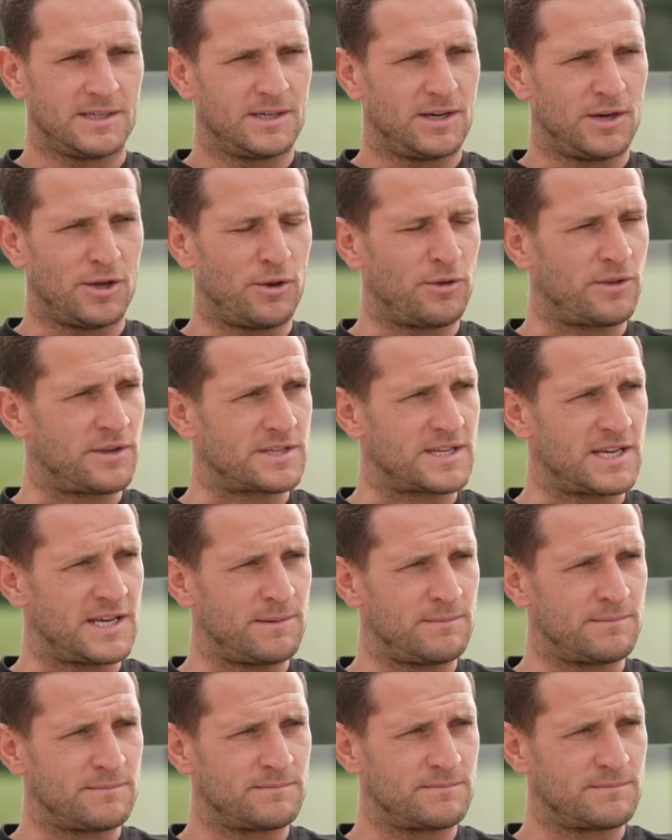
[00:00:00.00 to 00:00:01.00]
another
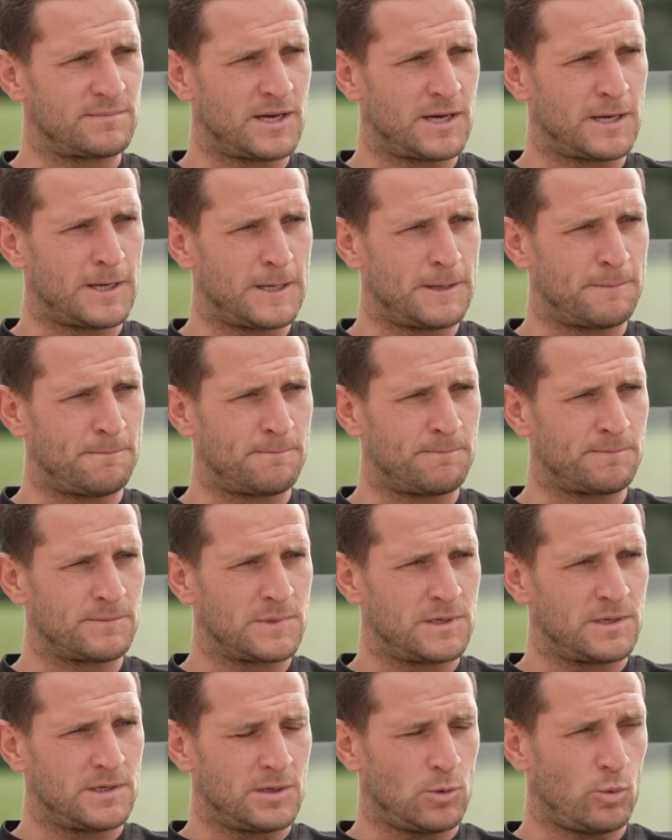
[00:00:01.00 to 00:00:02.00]
team um,
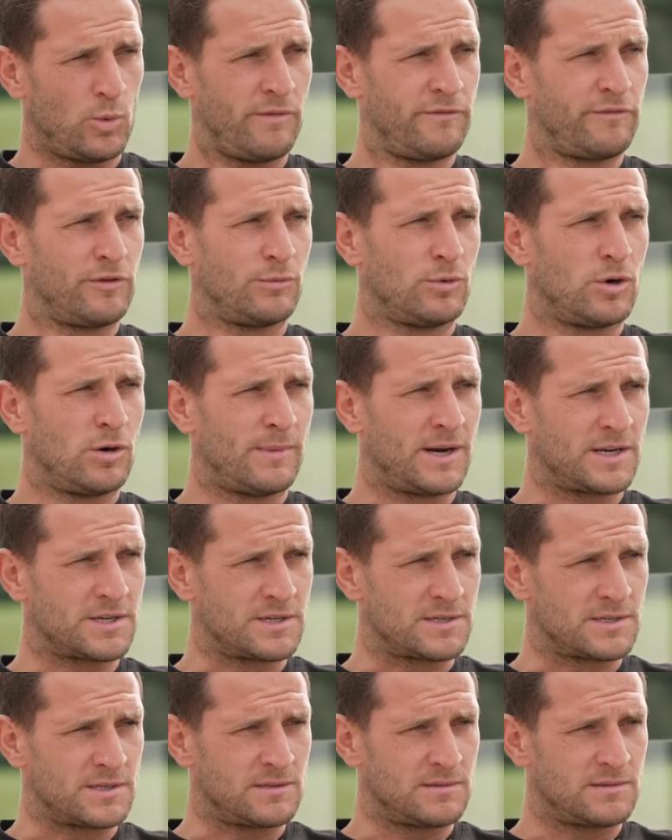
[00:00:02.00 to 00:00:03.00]
win football
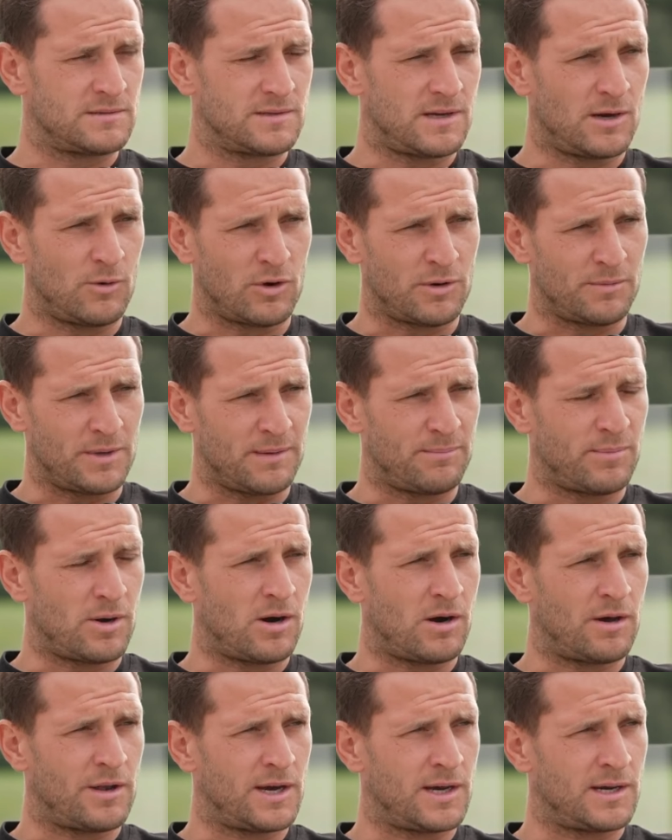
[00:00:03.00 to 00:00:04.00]
matches, and I want to be a
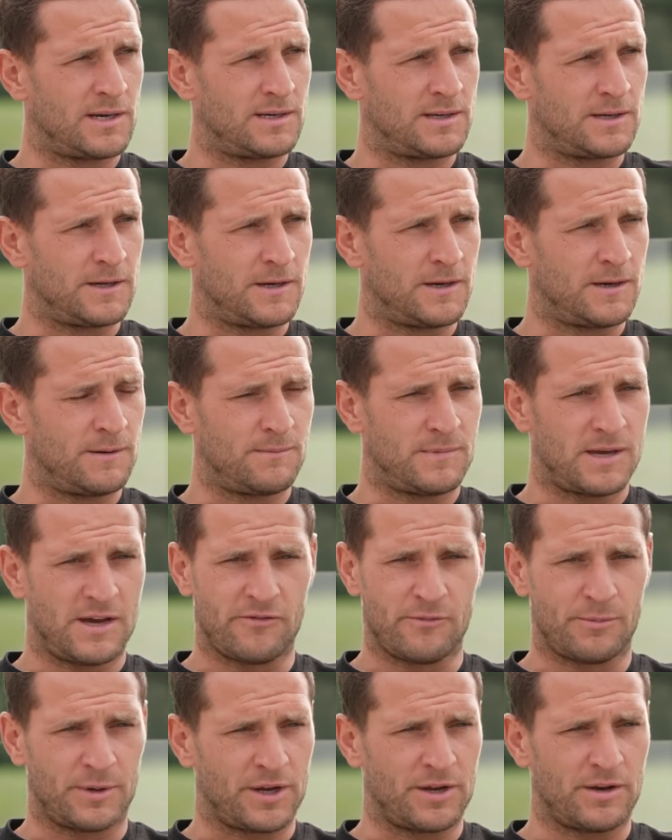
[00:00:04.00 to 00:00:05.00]
part of that. Um,
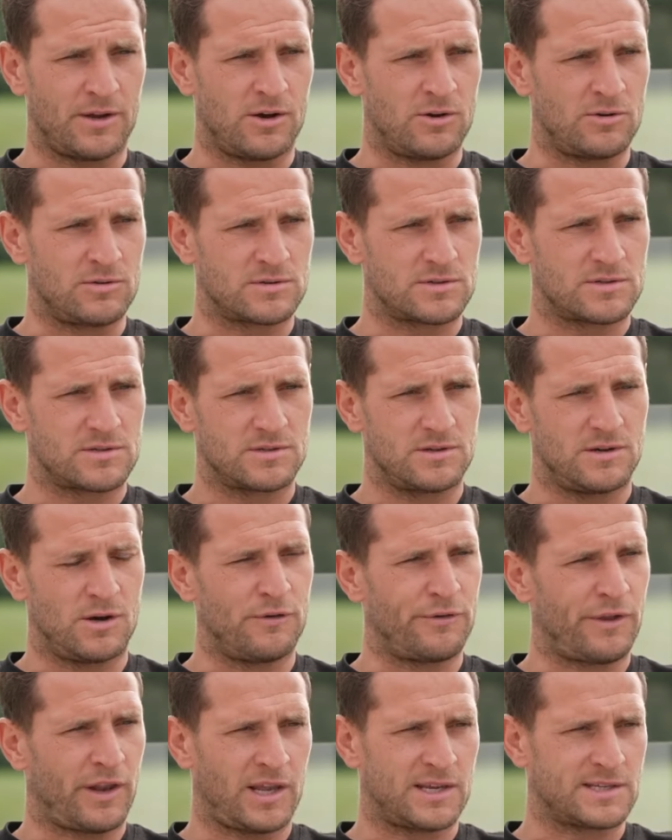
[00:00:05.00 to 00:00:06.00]
everybody knows
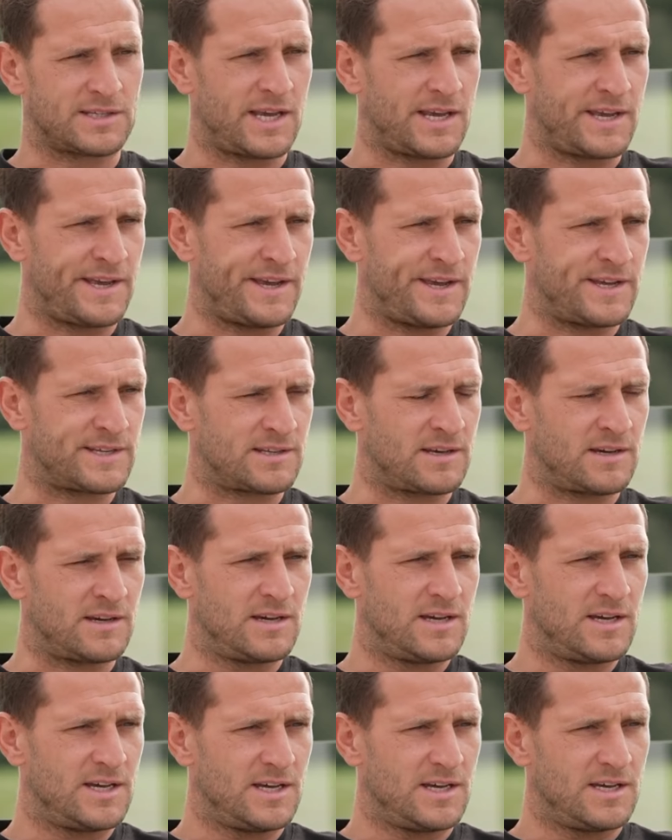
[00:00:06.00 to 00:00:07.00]
over the last eight years that
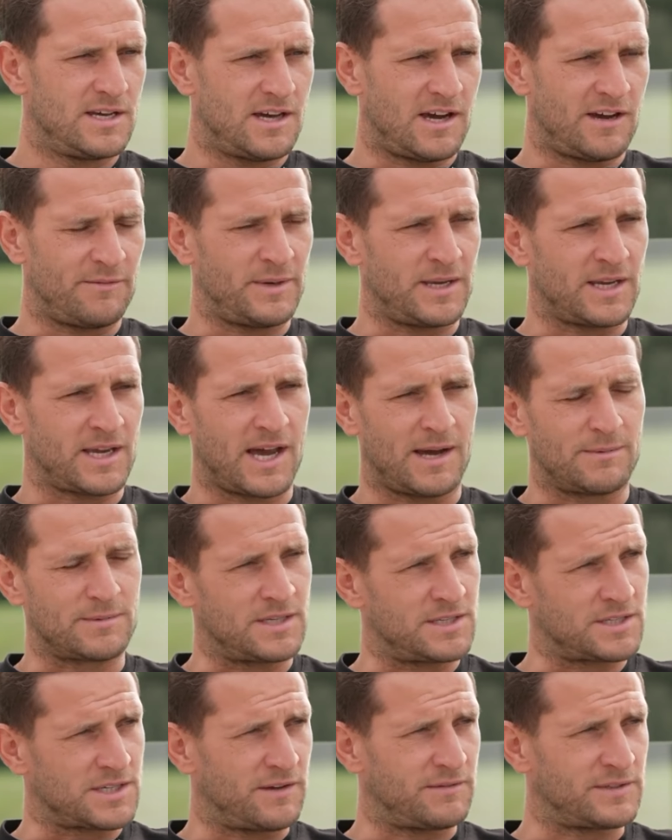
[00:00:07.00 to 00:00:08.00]
I've been
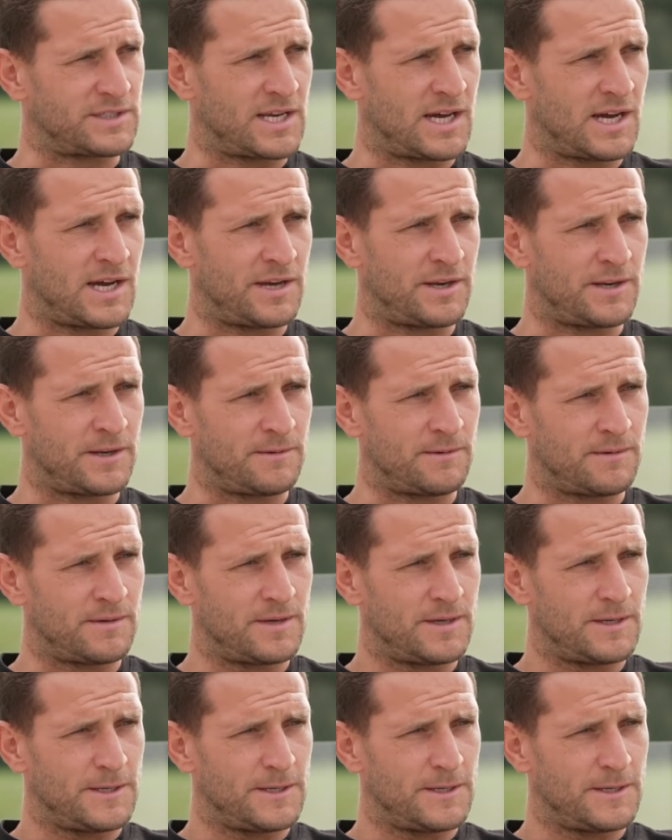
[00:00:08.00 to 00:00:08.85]
captain of Sheffield United, and